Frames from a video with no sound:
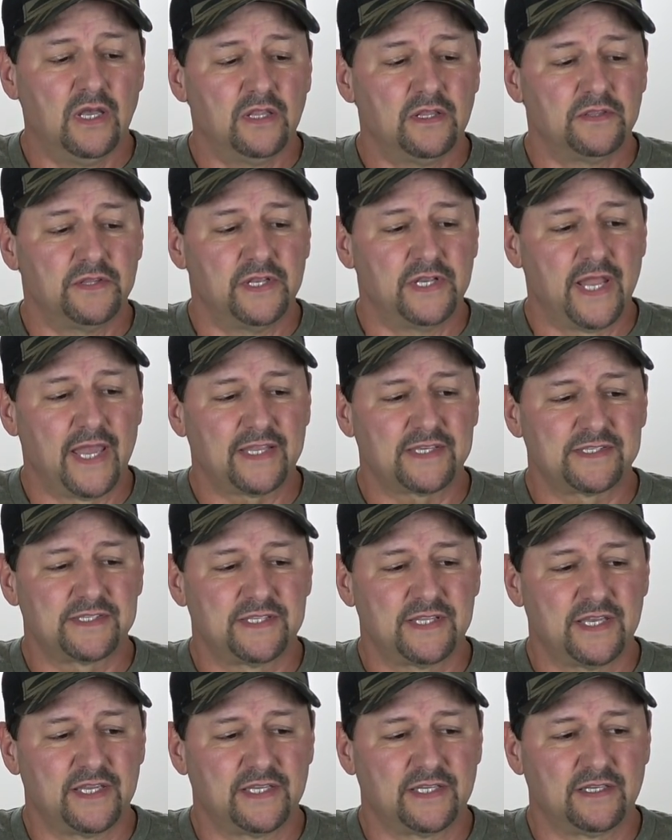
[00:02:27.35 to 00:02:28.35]
The next
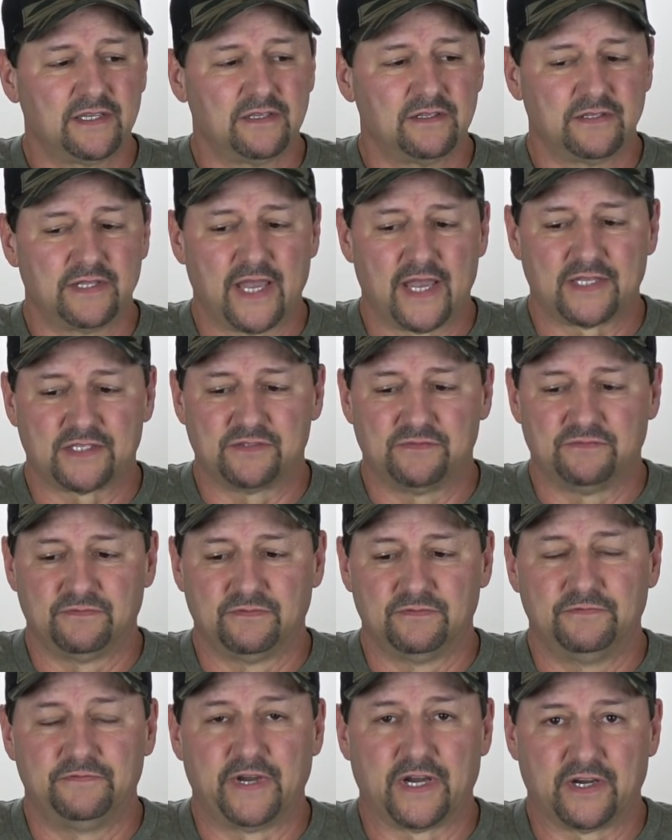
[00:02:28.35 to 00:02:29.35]
thing that's
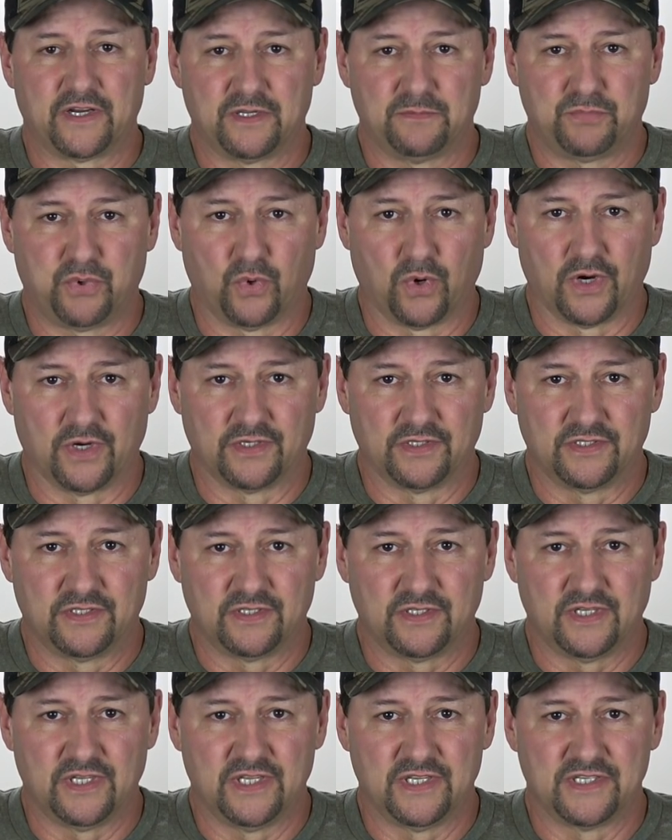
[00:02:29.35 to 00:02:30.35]
very
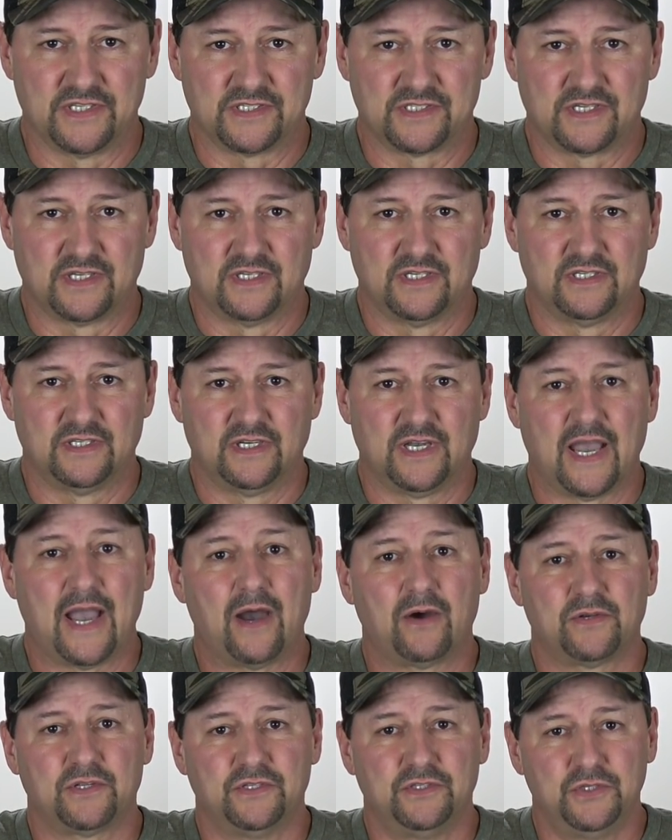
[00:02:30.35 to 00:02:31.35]
important is
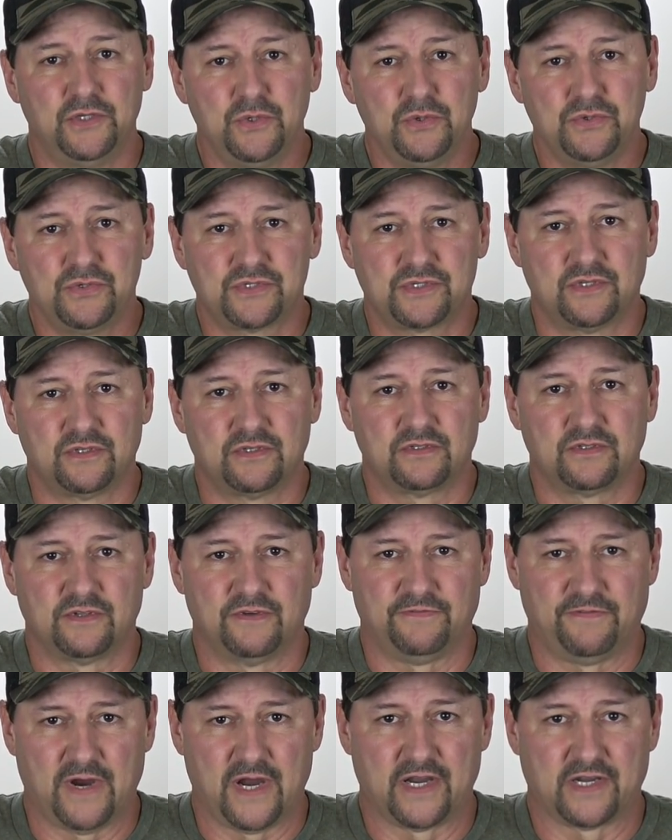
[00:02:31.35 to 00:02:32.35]
how to use the
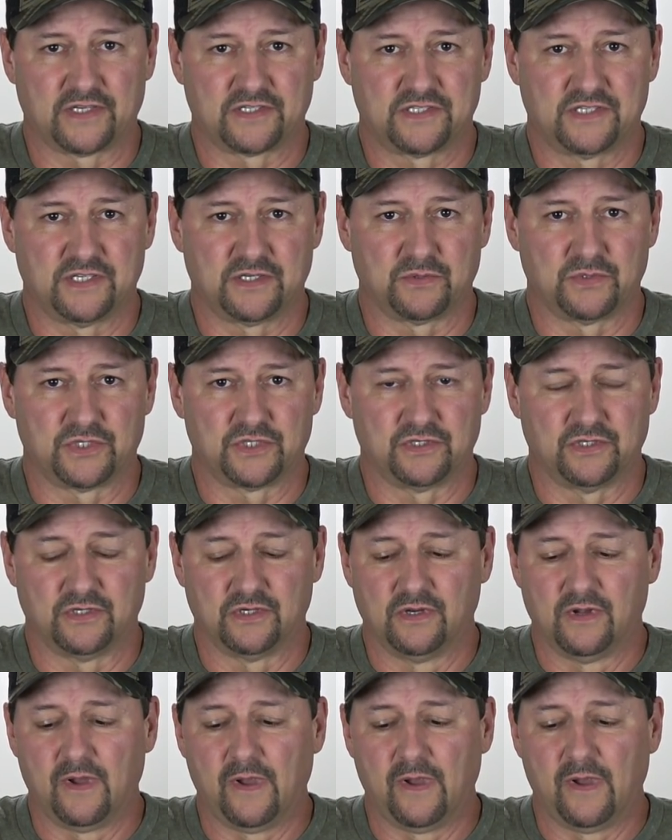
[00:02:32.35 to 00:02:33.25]
fire extinguisher.